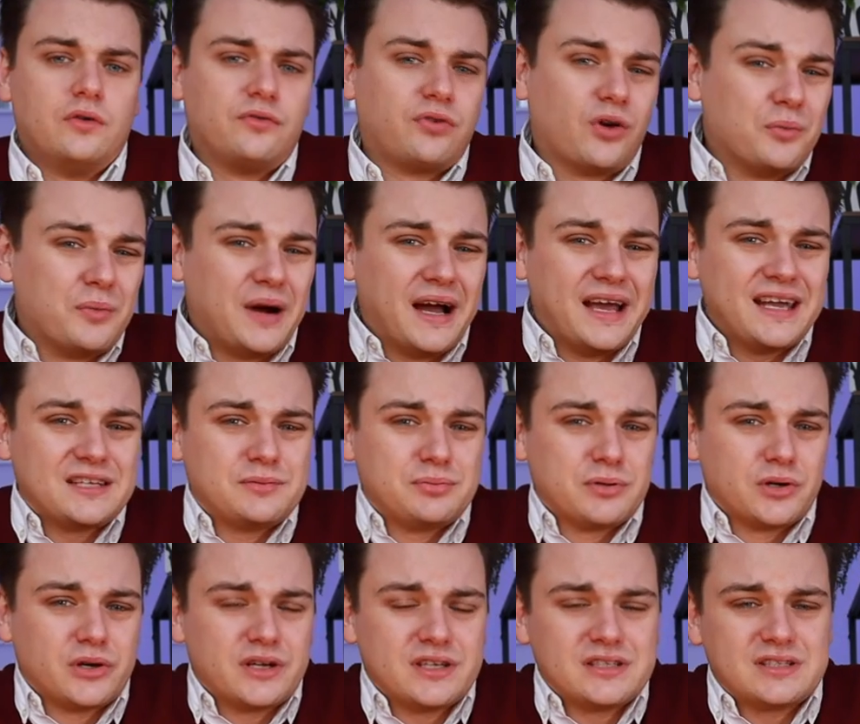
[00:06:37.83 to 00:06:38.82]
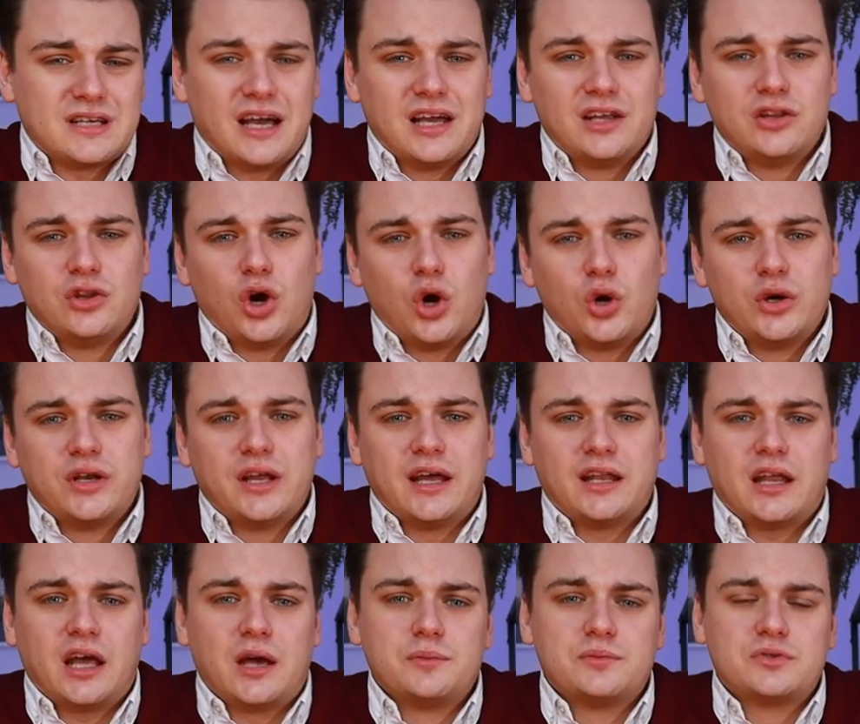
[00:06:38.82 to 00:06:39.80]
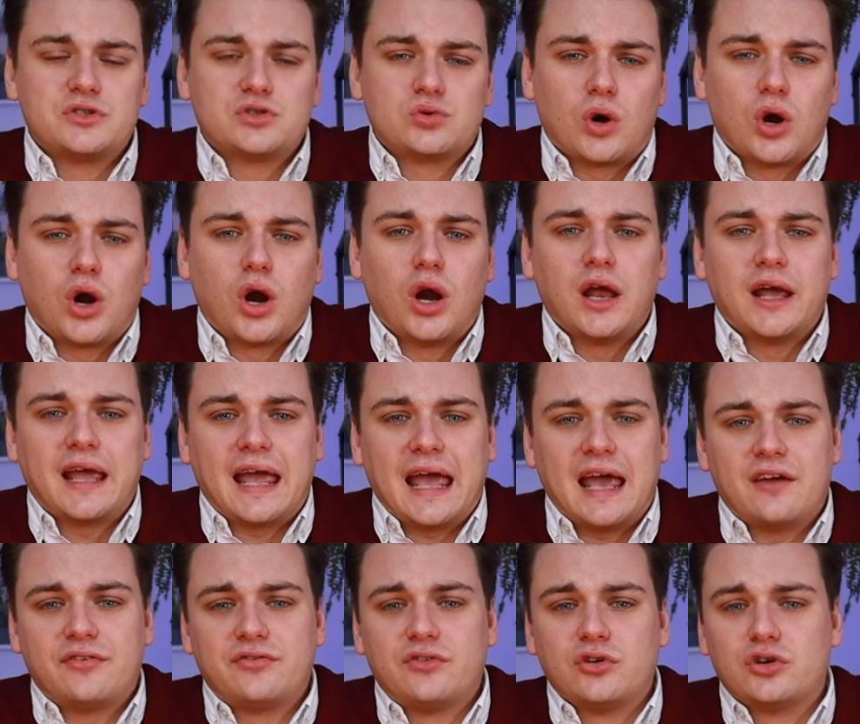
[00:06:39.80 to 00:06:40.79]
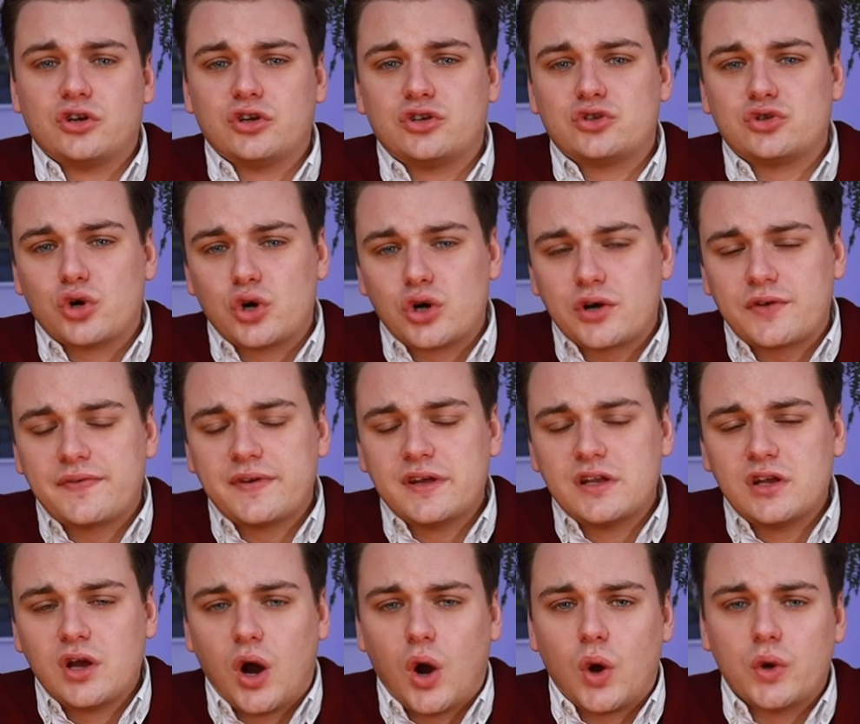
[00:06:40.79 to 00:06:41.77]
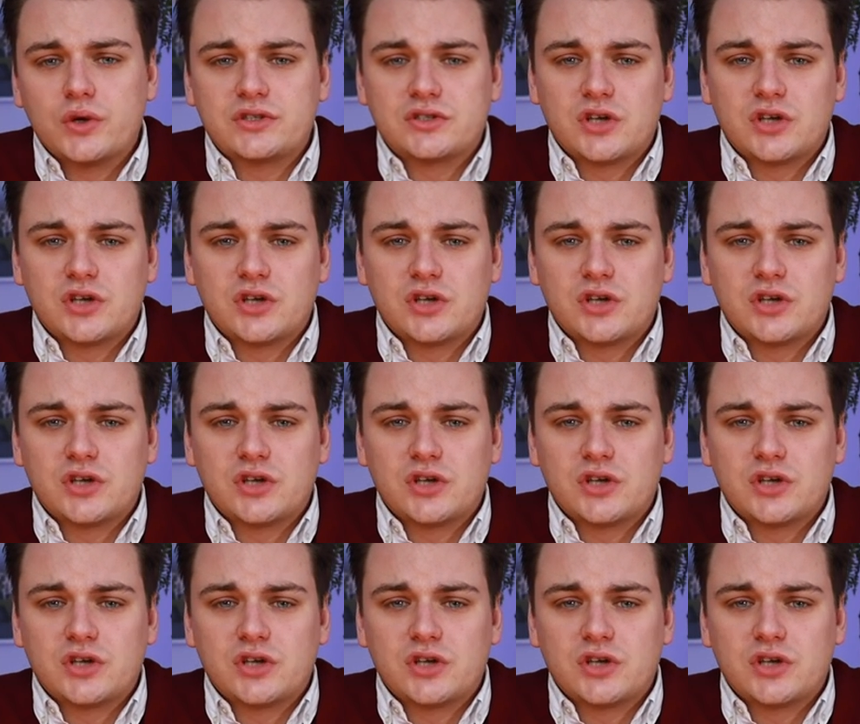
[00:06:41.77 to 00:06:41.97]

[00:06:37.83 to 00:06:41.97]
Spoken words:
from my experience, I know that I'm struggling after the third video,